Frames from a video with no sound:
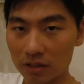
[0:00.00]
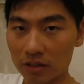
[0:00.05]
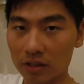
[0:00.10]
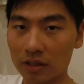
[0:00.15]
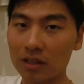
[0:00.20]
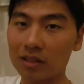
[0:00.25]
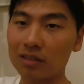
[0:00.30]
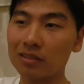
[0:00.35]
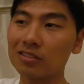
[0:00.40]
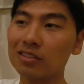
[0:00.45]

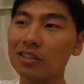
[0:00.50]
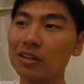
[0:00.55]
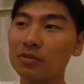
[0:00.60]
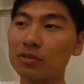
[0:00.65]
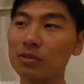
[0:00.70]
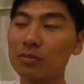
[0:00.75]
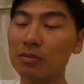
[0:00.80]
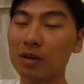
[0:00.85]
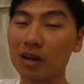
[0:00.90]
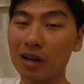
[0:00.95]
And
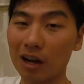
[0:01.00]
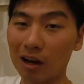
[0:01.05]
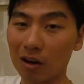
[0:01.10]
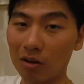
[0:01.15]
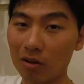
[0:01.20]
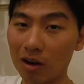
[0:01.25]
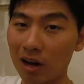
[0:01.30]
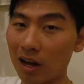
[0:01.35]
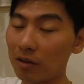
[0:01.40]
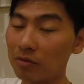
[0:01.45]
after
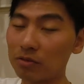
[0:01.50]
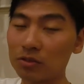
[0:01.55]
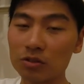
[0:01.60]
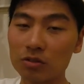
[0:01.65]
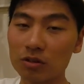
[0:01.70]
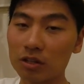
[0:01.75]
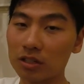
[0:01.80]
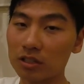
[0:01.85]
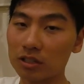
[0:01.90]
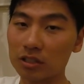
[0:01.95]
Macau, I have
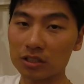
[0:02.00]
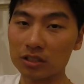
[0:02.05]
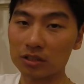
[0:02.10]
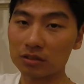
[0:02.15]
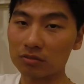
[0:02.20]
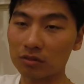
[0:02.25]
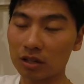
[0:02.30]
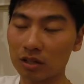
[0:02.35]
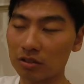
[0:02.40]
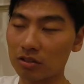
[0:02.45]
no idea.
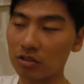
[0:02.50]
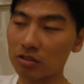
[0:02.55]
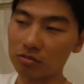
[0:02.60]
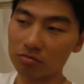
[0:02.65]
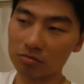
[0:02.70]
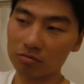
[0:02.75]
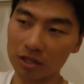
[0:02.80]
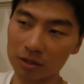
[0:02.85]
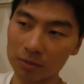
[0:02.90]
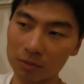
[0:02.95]
I
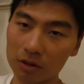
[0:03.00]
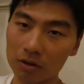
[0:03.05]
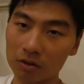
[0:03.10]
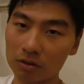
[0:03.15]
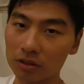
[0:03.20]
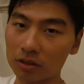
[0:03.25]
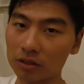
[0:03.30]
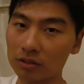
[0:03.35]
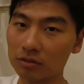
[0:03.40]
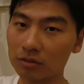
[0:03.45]
just keep
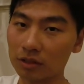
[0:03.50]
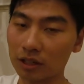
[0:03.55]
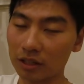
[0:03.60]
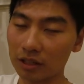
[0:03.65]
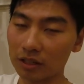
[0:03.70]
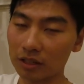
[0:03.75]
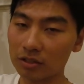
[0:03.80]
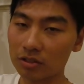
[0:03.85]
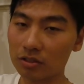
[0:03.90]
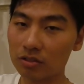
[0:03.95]
going, I
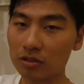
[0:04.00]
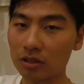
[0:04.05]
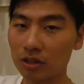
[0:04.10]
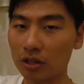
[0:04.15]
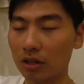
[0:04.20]
guess.